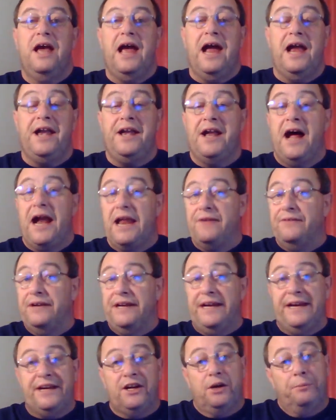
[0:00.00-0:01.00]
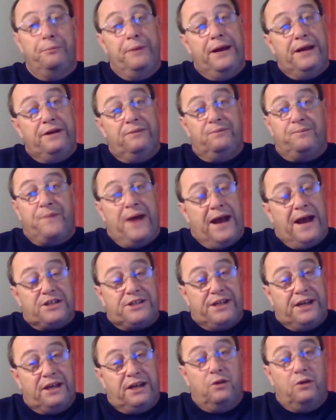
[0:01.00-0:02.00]
and not even intermittent
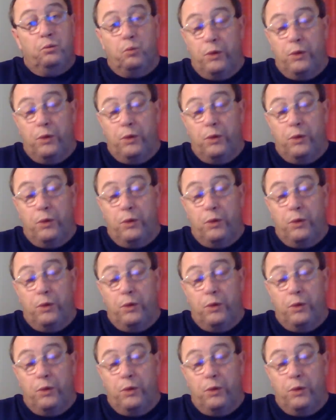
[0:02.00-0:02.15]
fasting.